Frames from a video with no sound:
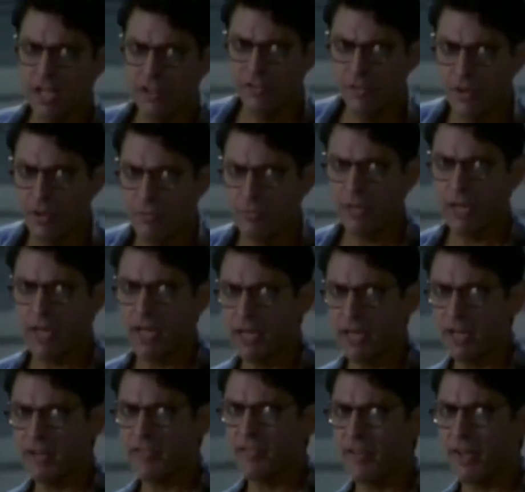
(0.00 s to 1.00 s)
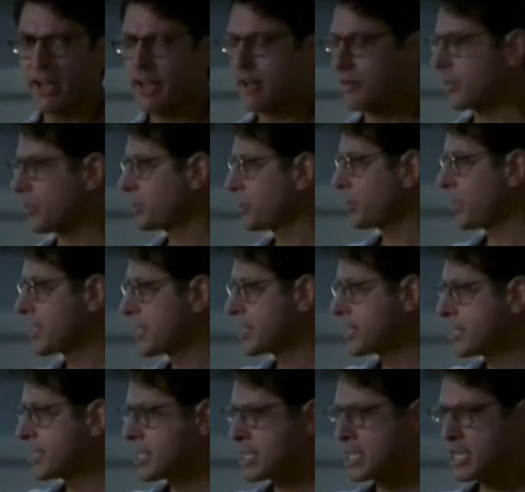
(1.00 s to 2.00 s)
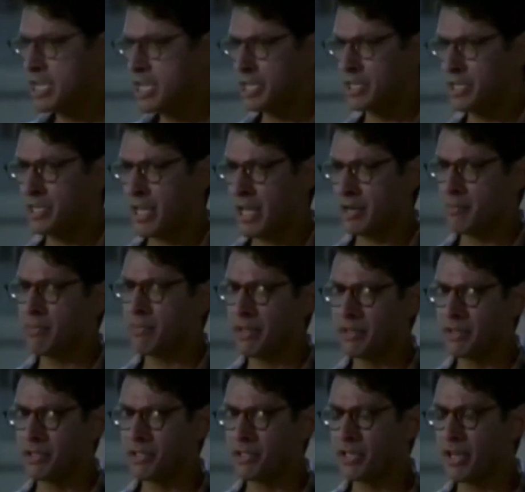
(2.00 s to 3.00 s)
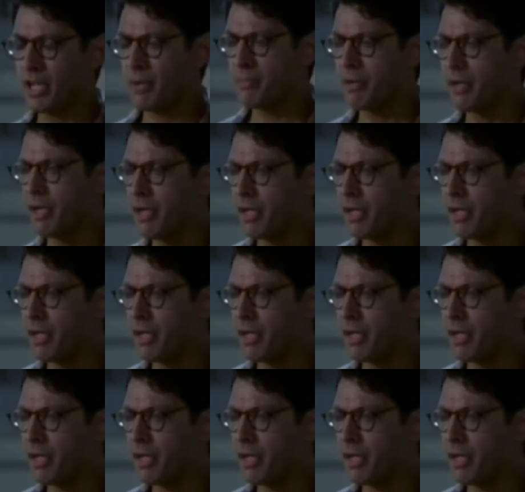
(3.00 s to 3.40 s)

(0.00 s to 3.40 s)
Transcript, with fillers: If we plant a virus into that mothership,